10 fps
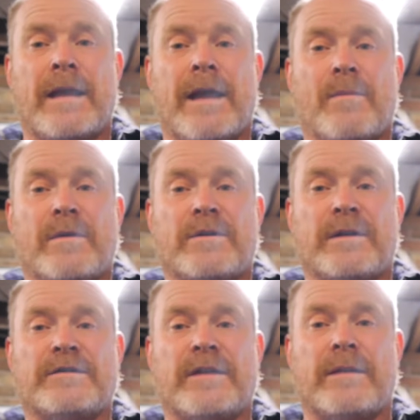and when you
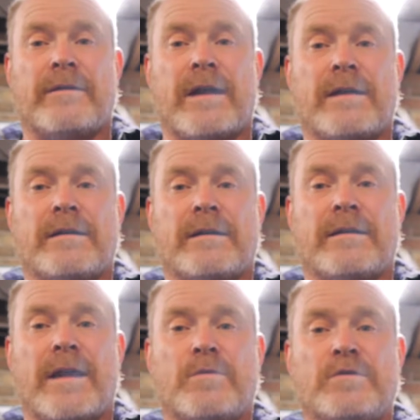accelerate
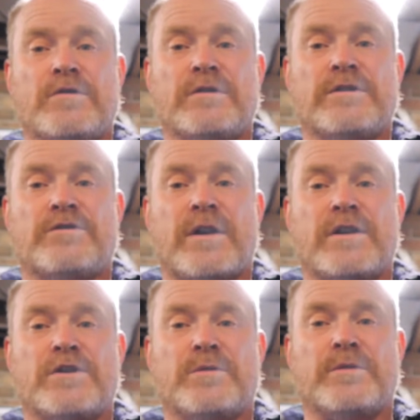they will usually
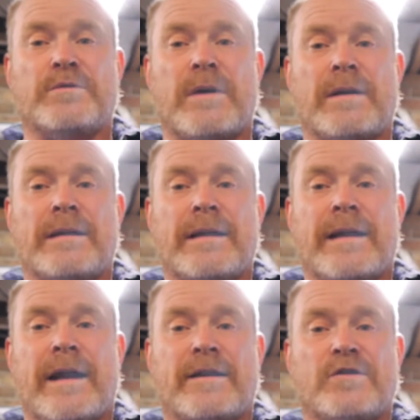straighten up as well,
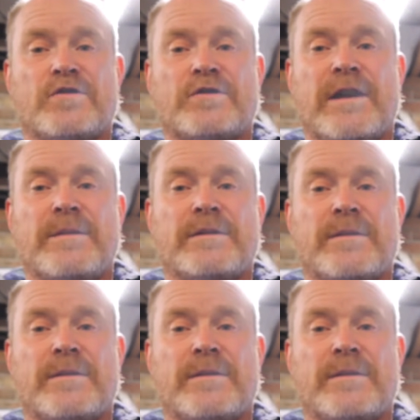and it just keeps